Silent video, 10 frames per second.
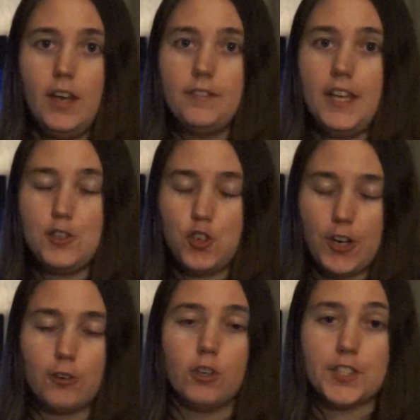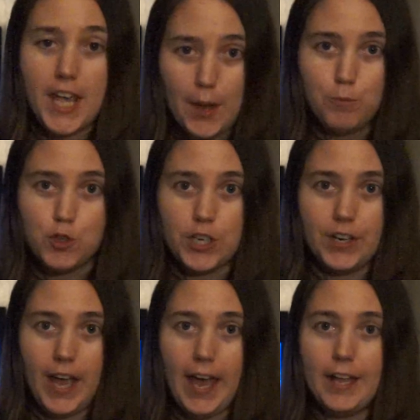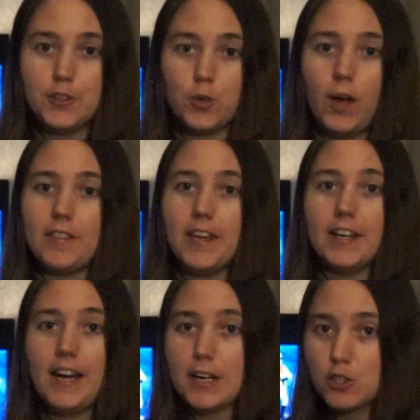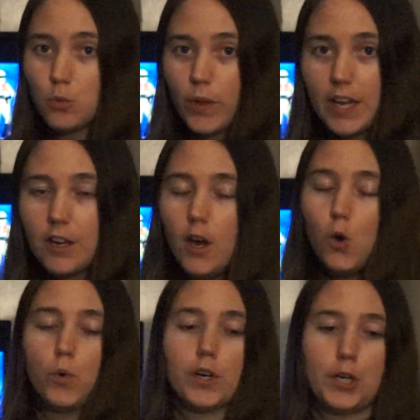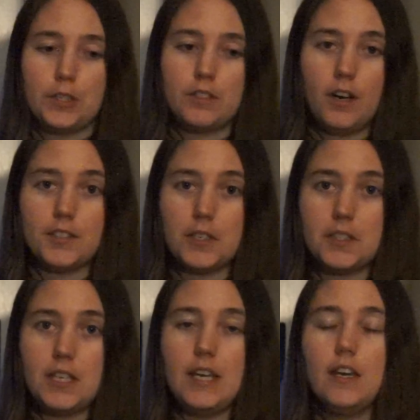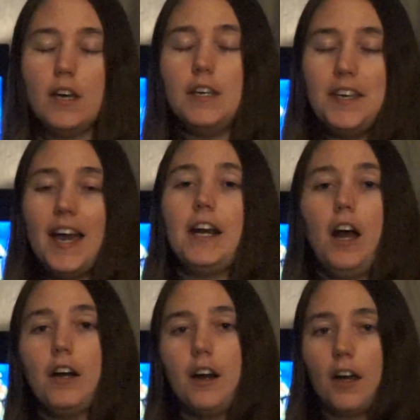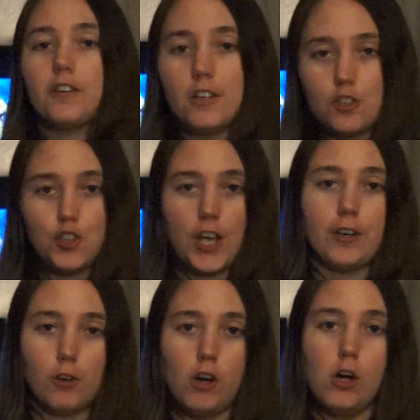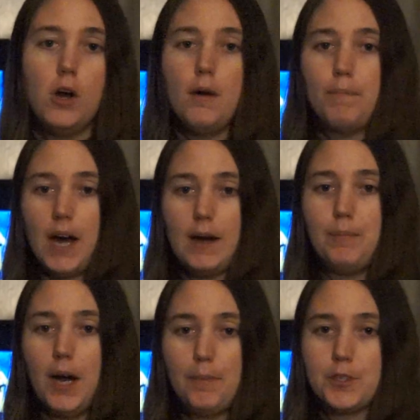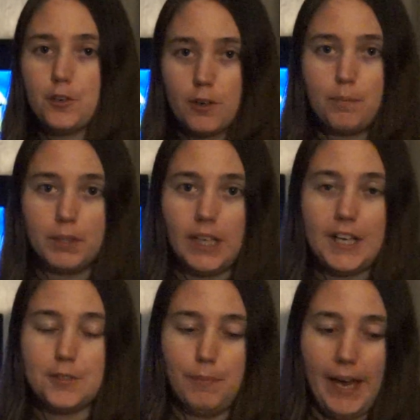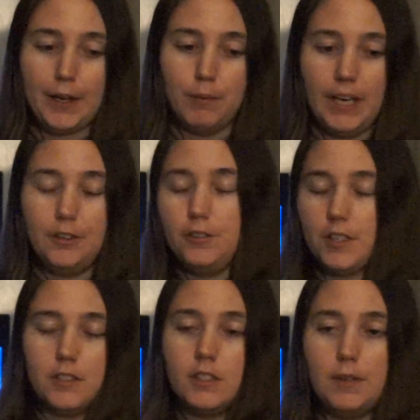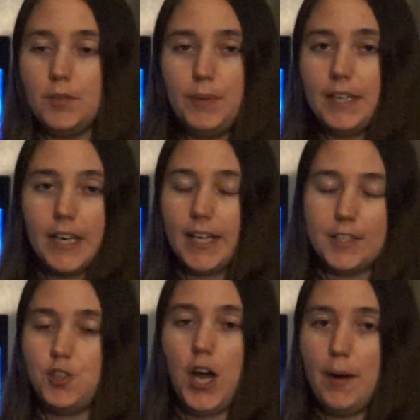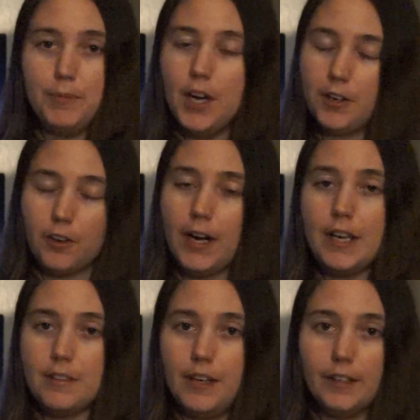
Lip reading: that General Temjin had. So I think next week we're going to start to see yet another general pop up to replace Magman, who doesn't seem to be getting his job done or anything.